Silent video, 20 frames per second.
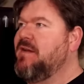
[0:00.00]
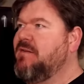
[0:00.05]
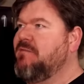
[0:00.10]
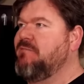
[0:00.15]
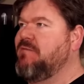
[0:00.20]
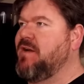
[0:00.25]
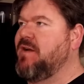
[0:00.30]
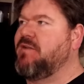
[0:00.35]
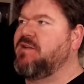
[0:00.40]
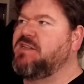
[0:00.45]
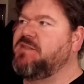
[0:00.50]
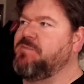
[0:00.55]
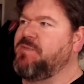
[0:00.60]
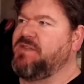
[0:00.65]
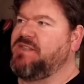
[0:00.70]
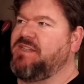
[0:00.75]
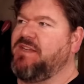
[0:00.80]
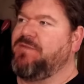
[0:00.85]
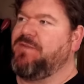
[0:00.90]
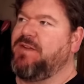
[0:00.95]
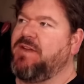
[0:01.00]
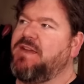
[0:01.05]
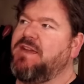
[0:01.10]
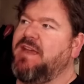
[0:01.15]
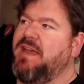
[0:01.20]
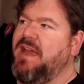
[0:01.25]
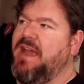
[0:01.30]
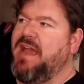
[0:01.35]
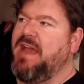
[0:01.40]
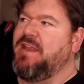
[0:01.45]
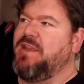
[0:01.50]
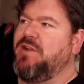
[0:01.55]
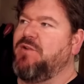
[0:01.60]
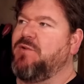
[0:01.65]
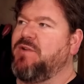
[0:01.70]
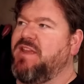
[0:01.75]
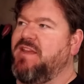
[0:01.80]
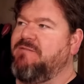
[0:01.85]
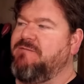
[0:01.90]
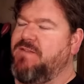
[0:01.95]
very specific, and you
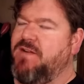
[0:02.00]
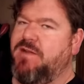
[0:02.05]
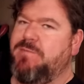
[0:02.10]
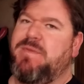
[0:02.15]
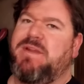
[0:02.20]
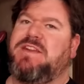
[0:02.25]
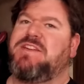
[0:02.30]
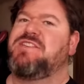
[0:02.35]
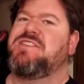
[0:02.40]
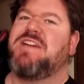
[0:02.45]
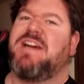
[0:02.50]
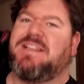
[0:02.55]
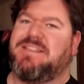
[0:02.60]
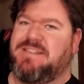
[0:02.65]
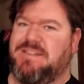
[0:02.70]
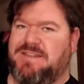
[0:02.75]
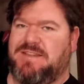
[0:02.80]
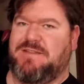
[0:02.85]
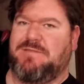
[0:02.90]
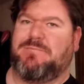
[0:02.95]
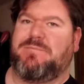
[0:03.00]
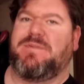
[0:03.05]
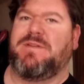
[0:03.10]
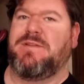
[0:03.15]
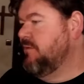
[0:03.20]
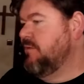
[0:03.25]
don't get very many shots at them.